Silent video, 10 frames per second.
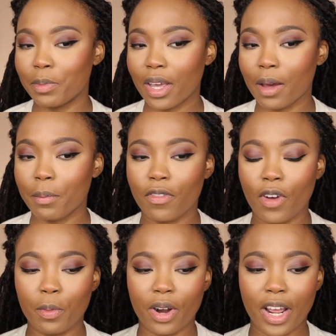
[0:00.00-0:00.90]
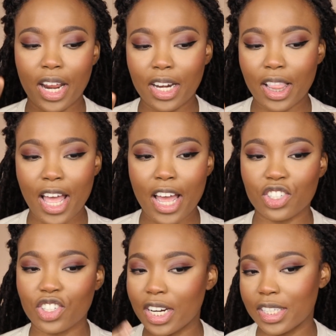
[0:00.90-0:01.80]
makeup before I put on any
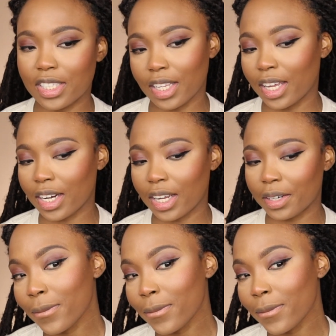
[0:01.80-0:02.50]
lash, anything like that.